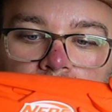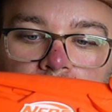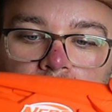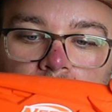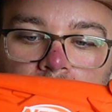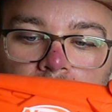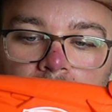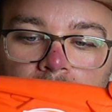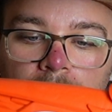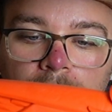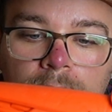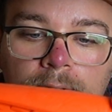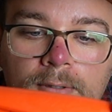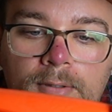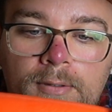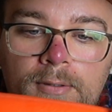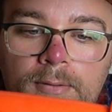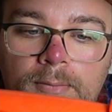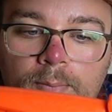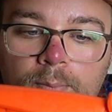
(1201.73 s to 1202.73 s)
would
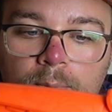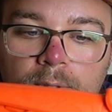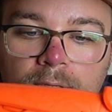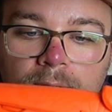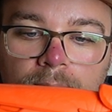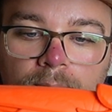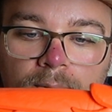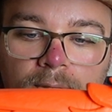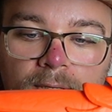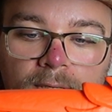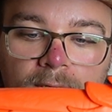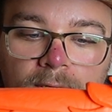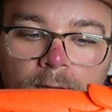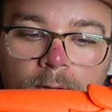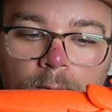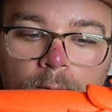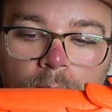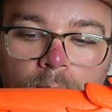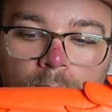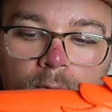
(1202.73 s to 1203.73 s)
be a big
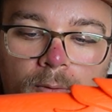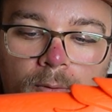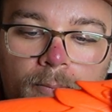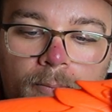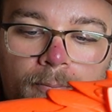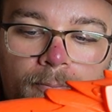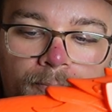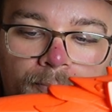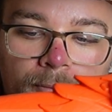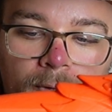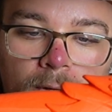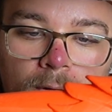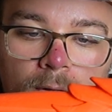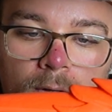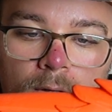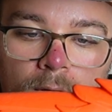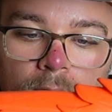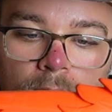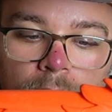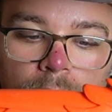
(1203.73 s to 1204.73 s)
help.
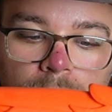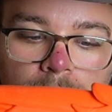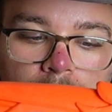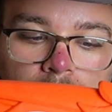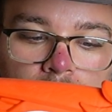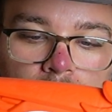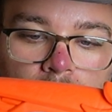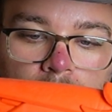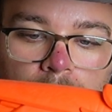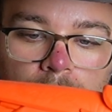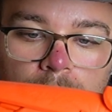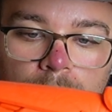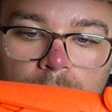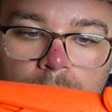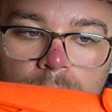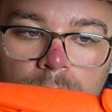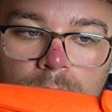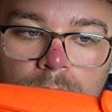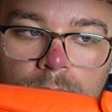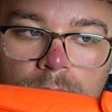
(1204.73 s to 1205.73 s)
So
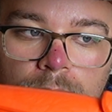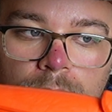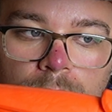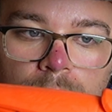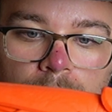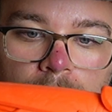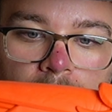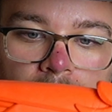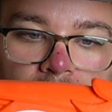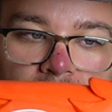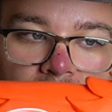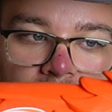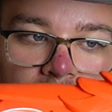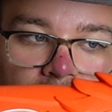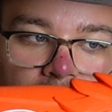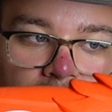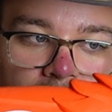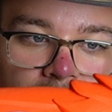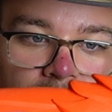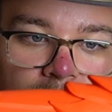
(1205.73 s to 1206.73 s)
I think
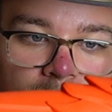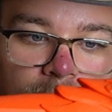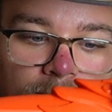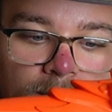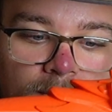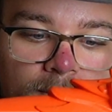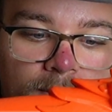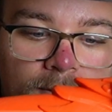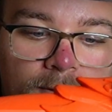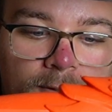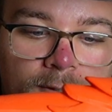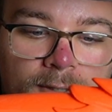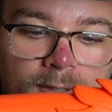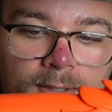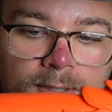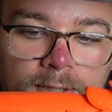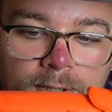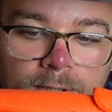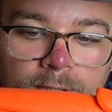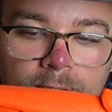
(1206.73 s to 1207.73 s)
that this would be a good
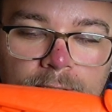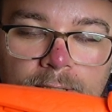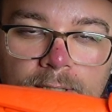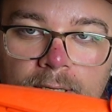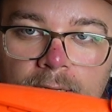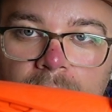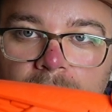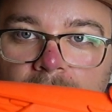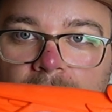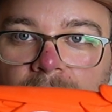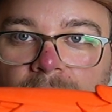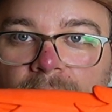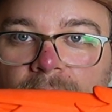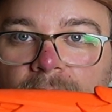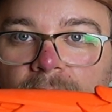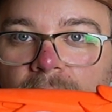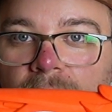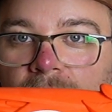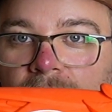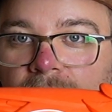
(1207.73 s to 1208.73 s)
addition, and if
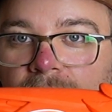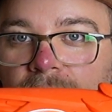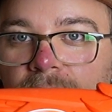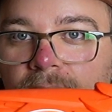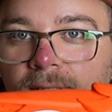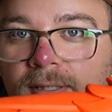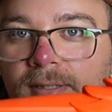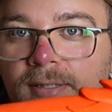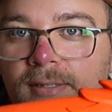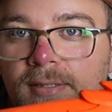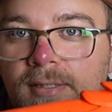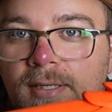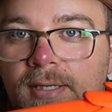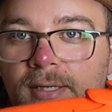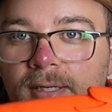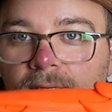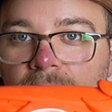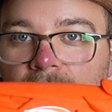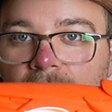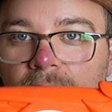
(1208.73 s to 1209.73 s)
this gets
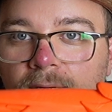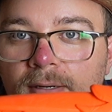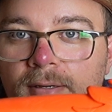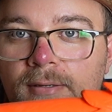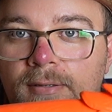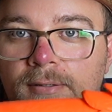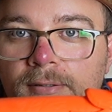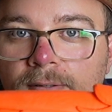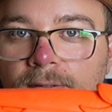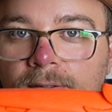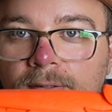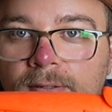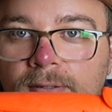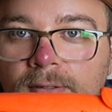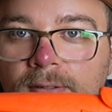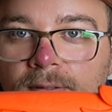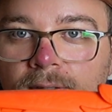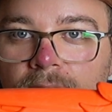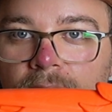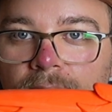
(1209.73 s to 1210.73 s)
a
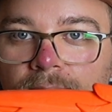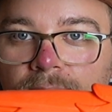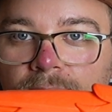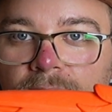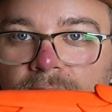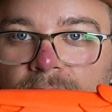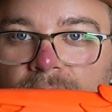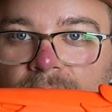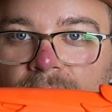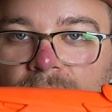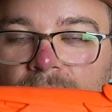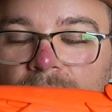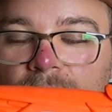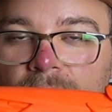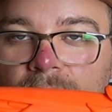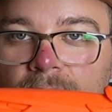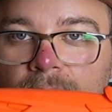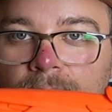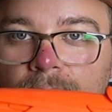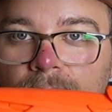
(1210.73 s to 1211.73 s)
thumbs up from
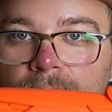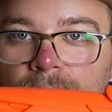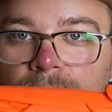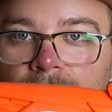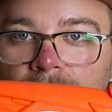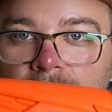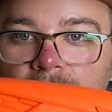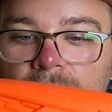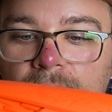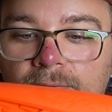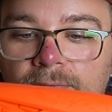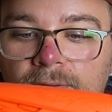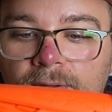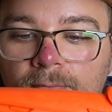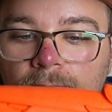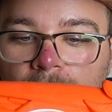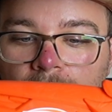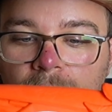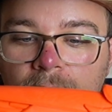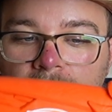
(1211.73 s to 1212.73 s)
them, if they
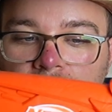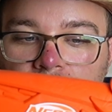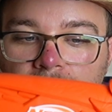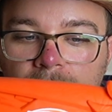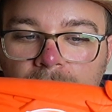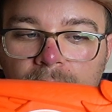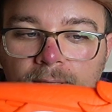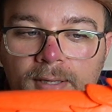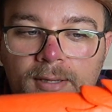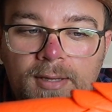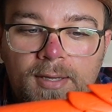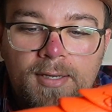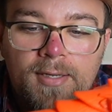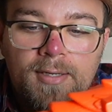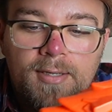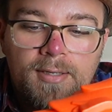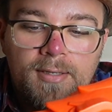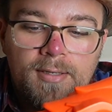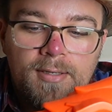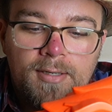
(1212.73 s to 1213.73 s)
really, really like
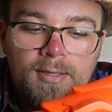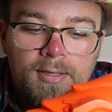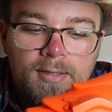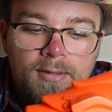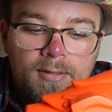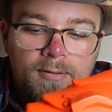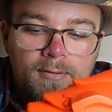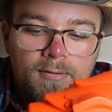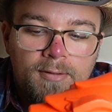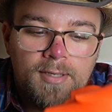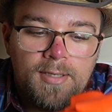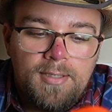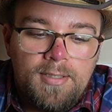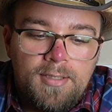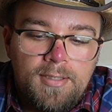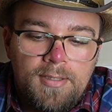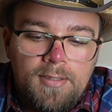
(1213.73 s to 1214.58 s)
it, and they're like,